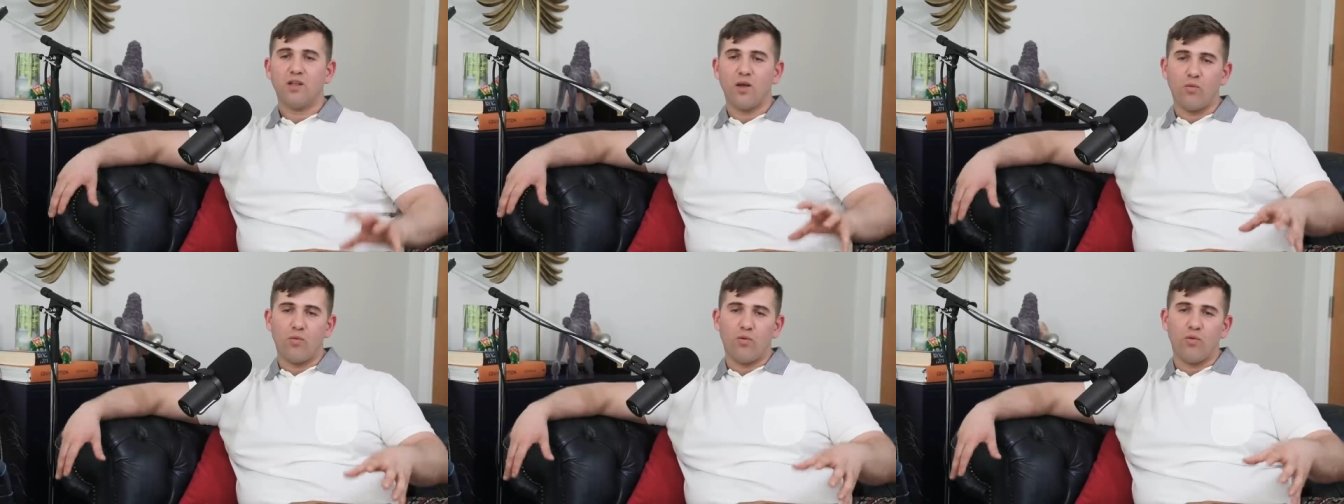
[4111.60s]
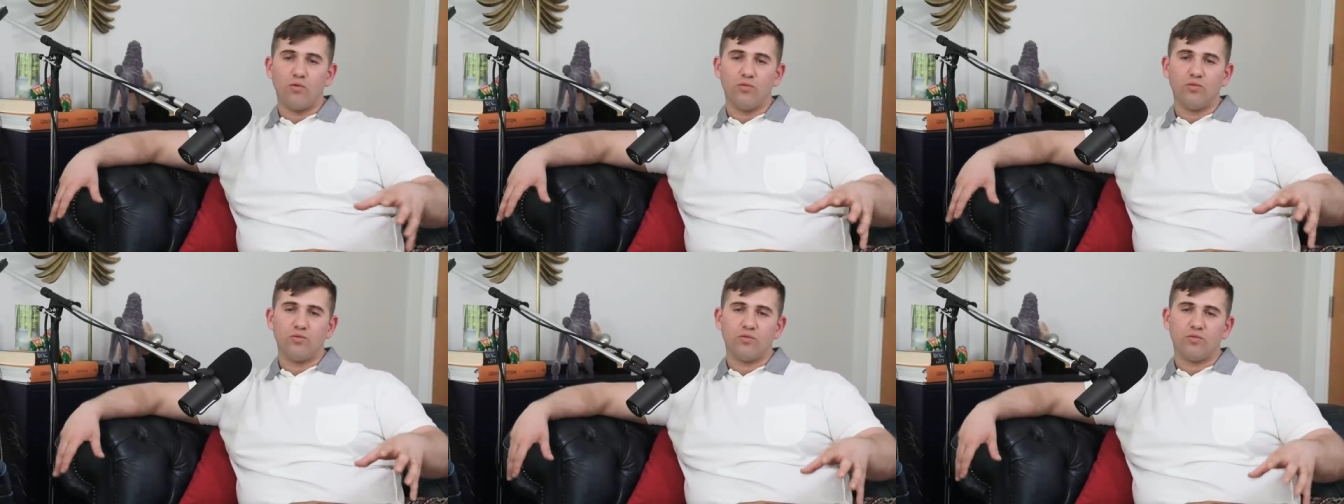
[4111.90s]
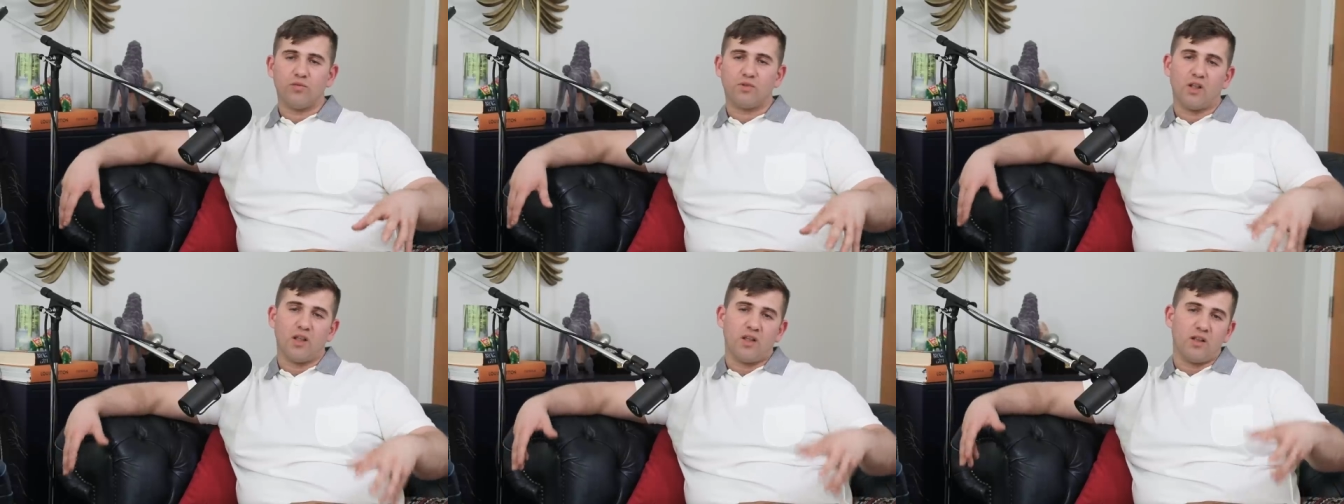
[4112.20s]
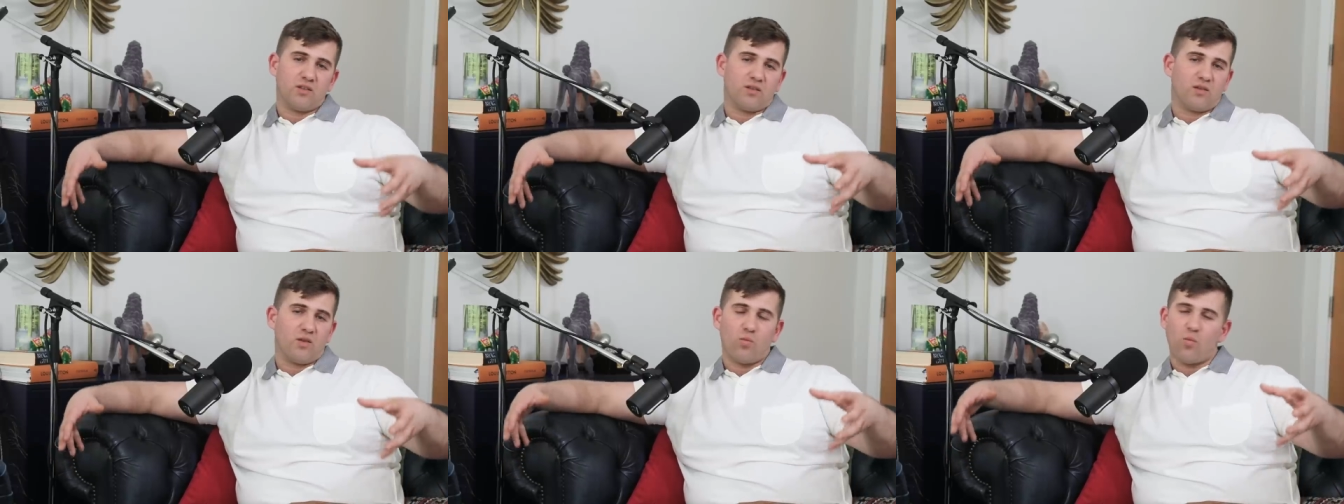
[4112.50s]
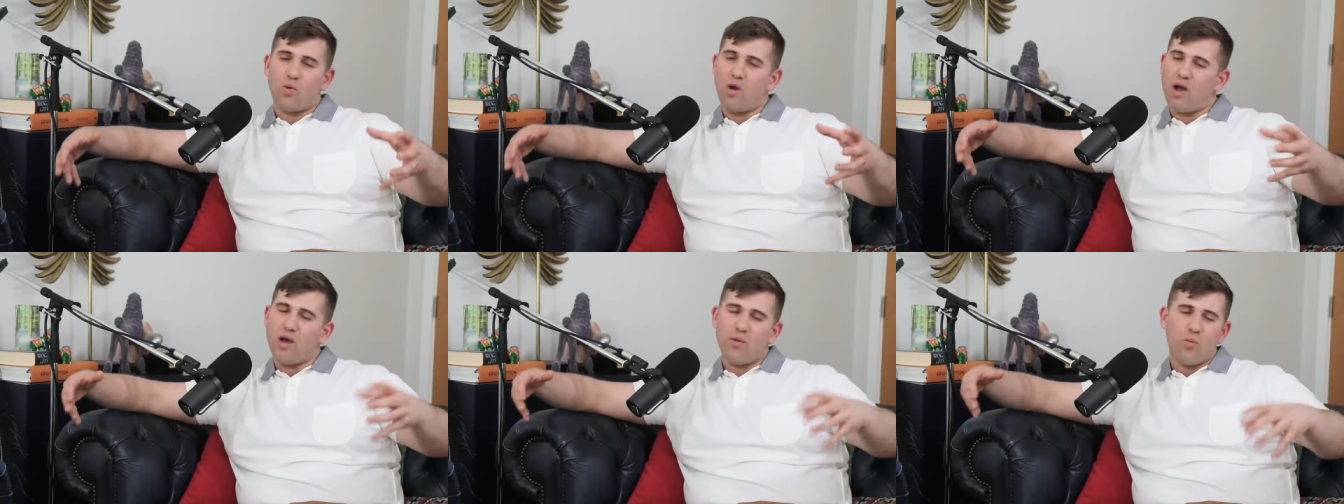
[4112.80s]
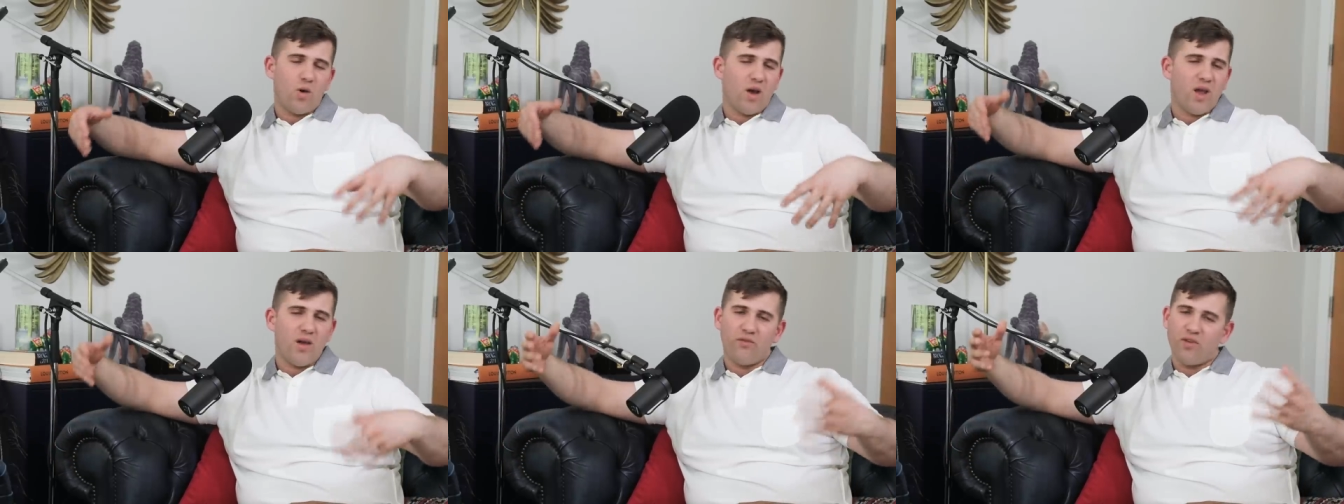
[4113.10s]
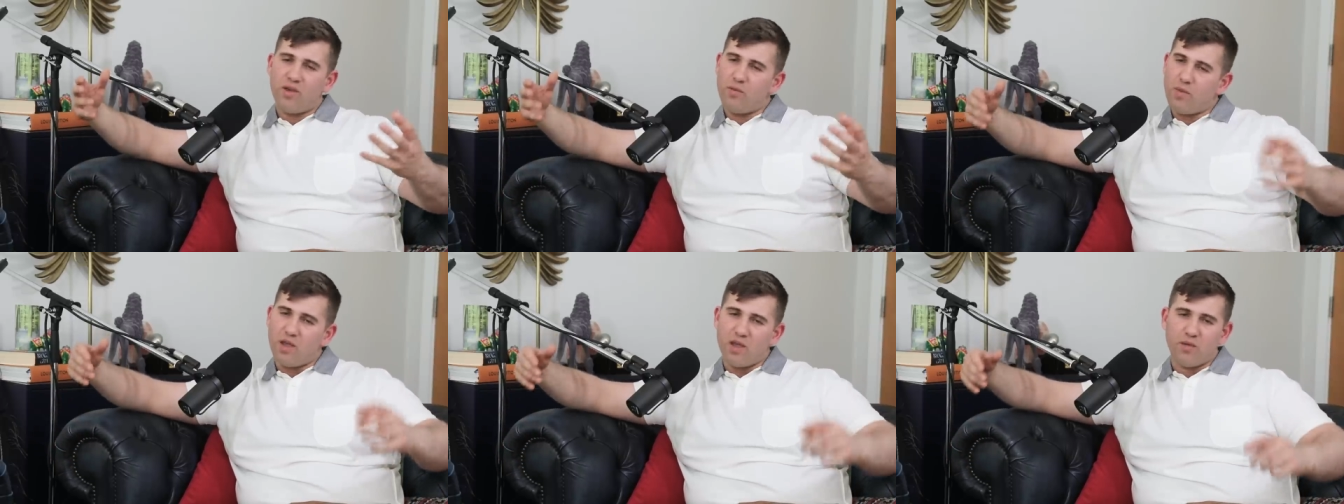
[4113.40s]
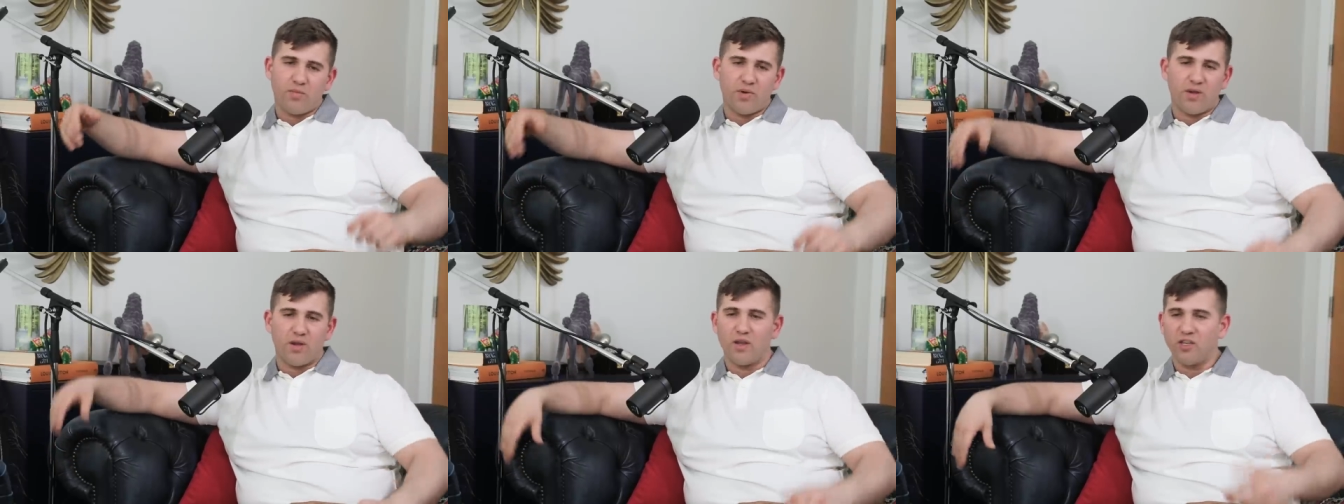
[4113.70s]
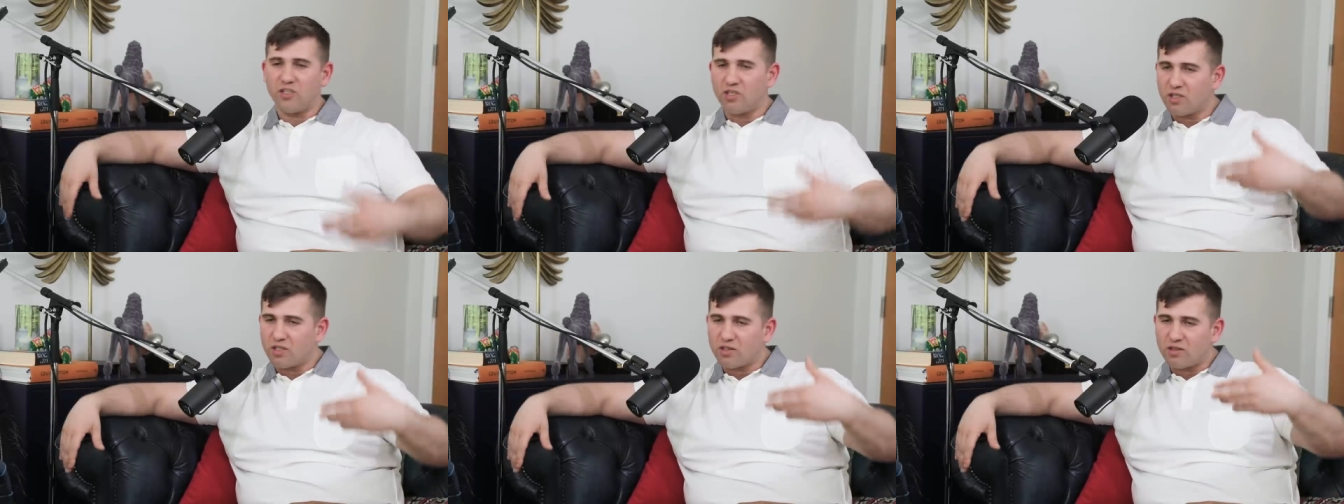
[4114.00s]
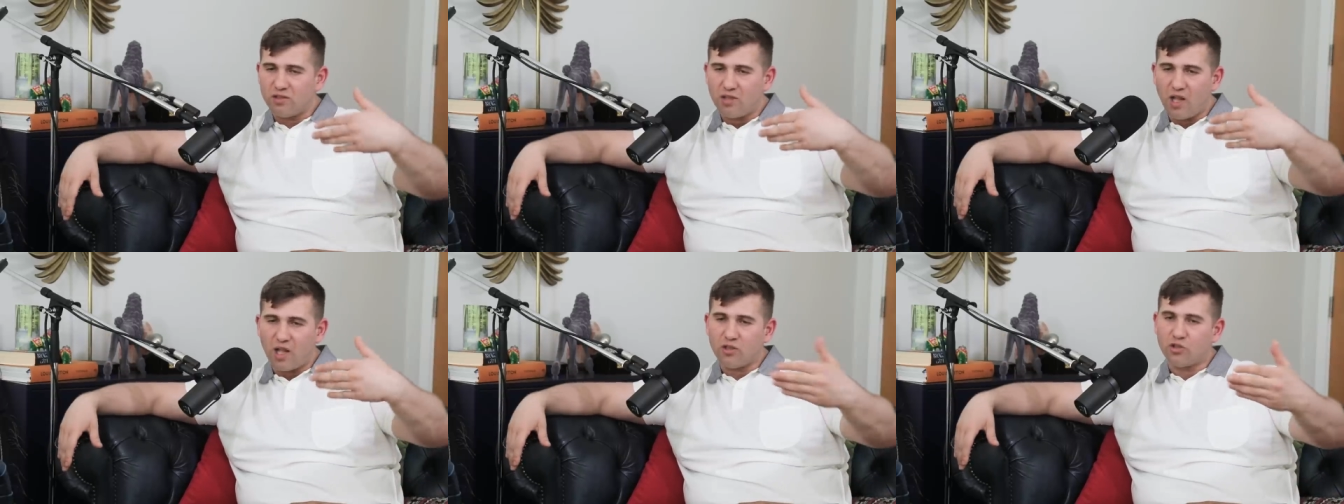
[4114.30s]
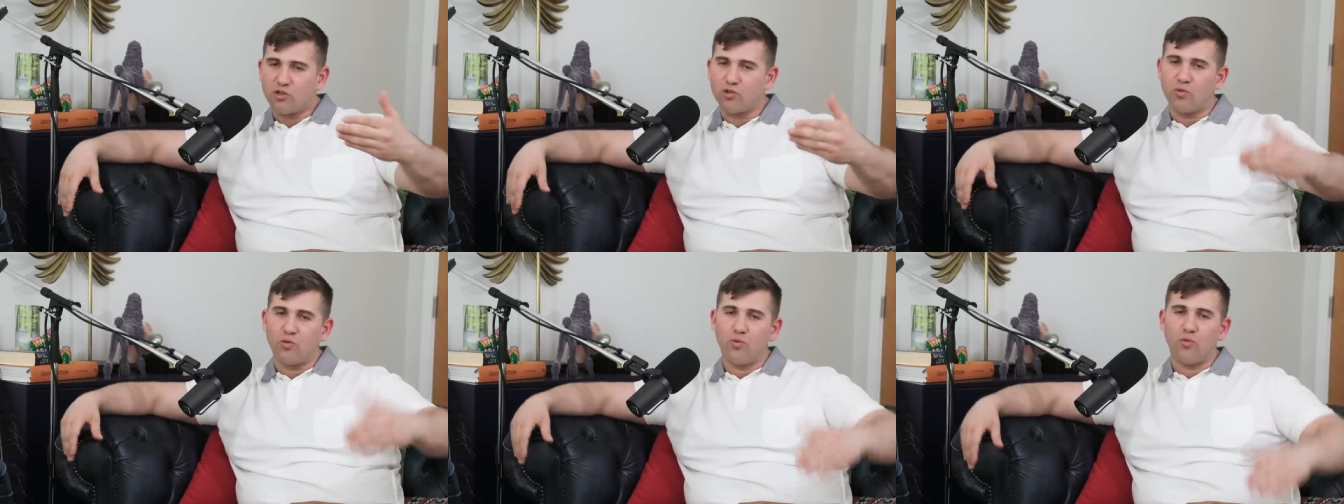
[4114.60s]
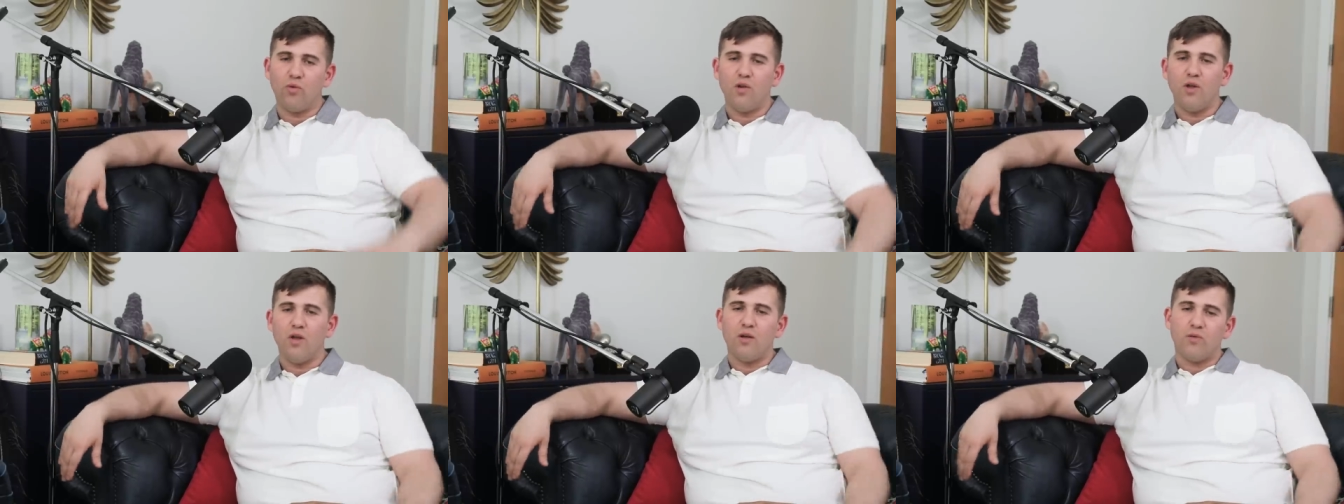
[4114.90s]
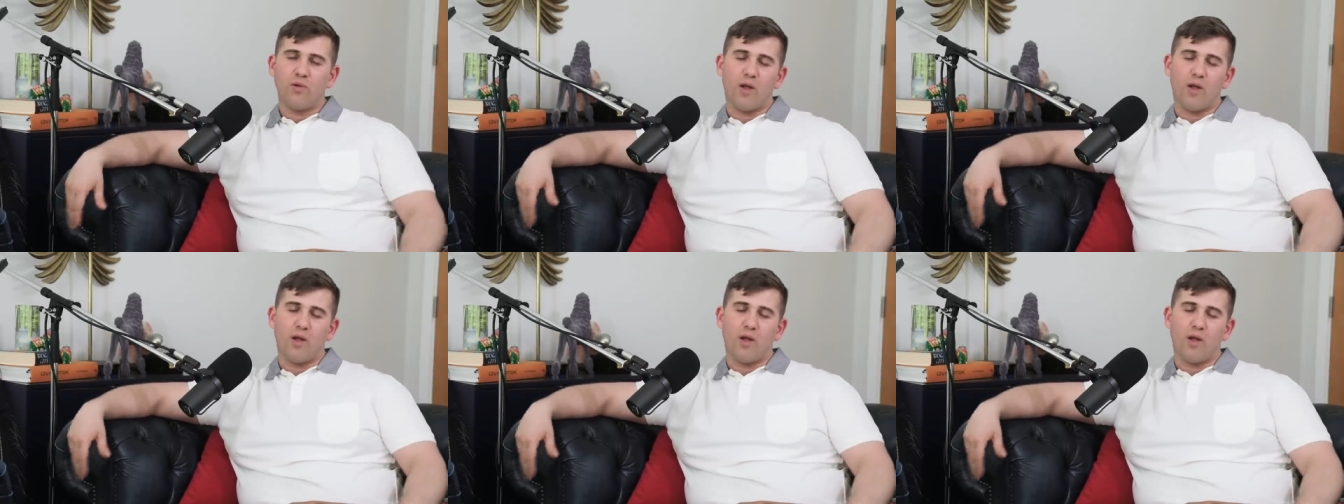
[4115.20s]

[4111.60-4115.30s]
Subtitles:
they will, whatever it may be, it's just natural.